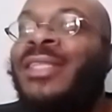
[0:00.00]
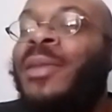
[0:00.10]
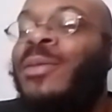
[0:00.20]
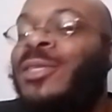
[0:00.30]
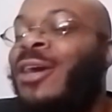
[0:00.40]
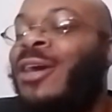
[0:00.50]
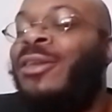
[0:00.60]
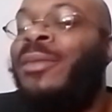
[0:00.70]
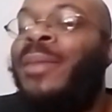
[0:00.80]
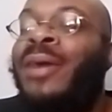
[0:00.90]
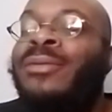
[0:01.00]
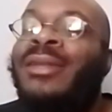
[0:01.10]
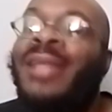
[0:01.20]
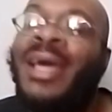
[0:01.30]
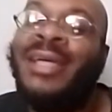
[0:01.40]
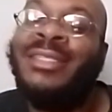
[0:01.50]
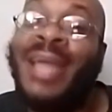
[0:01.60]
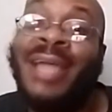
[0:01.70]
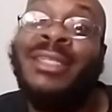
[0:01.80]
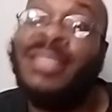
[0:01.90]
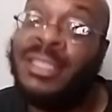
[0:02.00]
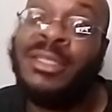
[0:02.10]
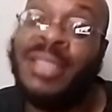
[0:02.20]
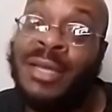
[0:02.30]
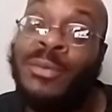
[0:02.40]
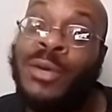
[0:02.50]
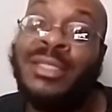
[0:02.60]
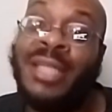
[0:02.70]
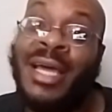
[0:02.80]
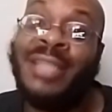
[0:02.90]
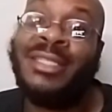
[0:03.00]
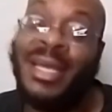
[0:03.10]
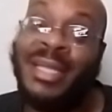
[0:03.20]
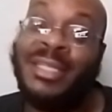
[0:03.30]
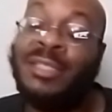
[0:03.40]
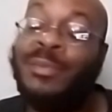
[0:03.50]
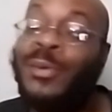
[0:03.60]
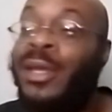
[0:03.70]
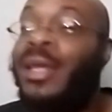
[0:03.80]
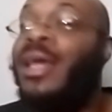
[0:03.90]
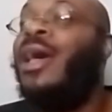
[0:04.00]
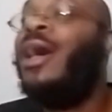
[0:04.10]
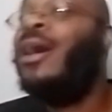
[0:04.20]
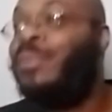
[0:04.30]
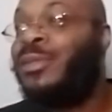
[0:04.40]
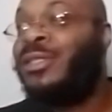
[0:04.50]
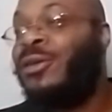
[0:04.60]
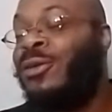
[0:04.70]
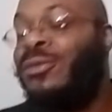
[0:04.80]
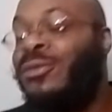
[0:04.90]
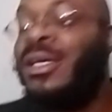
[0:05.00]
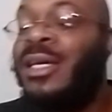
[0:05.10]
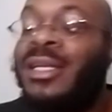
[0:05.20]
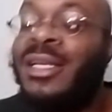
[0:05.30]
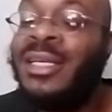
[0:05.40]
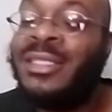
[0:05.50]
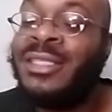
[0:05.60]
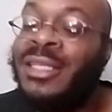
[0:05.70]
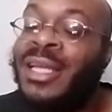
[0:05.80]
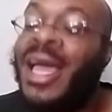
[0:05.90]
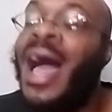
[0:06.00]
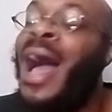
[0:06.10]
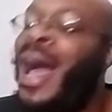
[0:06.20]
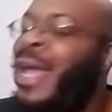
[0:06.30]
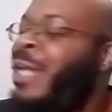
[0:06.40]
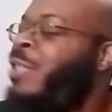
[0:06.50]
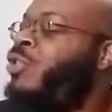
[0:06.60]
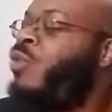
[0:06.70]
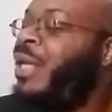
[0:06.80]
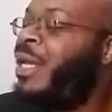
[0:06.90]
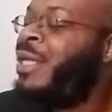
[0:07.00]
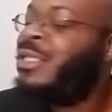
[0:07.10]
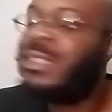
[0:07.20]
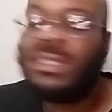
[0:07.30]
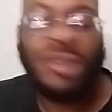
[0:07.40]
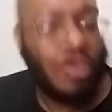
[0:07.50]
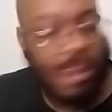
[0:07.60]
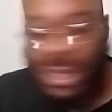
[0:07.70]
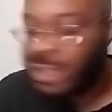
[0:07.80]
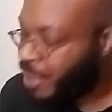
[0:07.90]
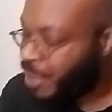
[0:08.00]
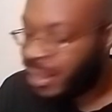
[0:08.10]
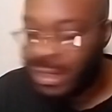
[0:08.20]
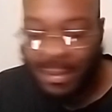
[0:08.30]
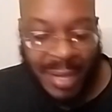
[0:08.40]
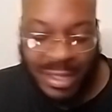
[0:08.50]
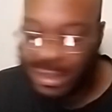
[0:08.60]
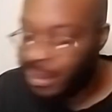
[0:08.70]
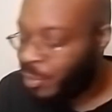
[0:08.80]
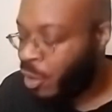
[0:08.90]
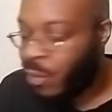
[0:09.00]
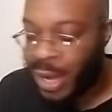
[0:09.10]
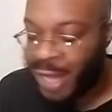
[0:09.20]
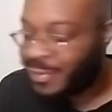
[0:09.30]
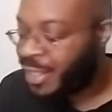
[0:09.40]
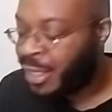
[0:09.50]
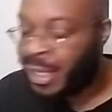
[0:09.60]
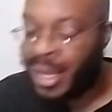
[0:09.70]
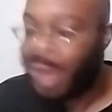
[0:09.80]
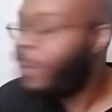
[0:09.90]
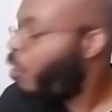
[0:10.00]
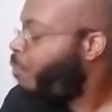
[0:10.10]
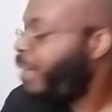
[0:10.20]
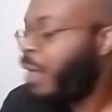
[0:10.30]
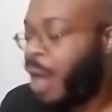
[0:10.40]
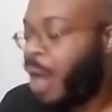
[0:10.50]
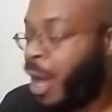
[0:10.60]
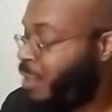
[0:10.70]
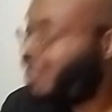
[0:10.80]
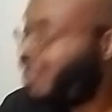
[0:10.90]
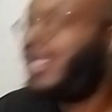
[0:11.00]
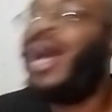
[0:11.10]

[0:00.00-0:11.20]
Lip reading: Let me know what y'all thought about last night, because it was last night at this point. Episode. Listen, I enjoyed it so much better than Basketball Wives LA. I'm going to be honest.